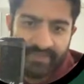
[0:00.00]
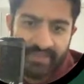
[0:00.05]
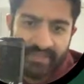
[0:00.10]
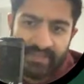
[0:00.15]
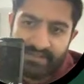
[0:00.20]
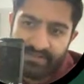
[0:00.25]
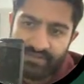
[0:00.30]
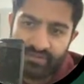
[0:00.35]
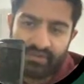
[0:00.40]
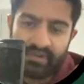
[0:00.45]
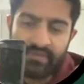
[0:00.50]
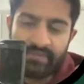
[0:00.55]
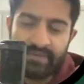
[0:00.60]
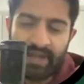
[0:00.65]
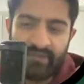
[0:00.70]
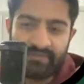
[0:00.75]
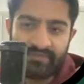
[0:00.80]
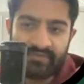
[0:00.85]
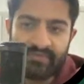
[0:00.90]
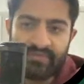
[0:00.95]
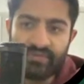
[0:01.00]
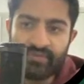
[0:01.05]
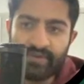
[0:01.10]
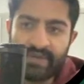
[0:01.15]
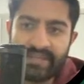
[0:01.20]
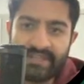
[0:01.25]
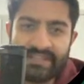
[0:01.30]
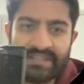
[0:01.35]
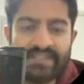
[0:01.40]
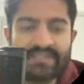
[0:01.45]
He's still going to be out for a few
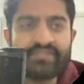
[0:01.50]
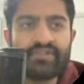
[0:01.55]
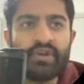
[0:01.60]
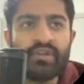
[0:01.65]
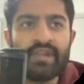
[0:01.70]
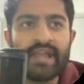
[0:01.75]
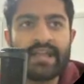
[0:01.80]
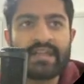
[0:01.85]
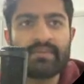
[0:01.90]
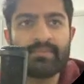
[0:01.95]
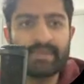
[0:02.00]
weeks, and he's not like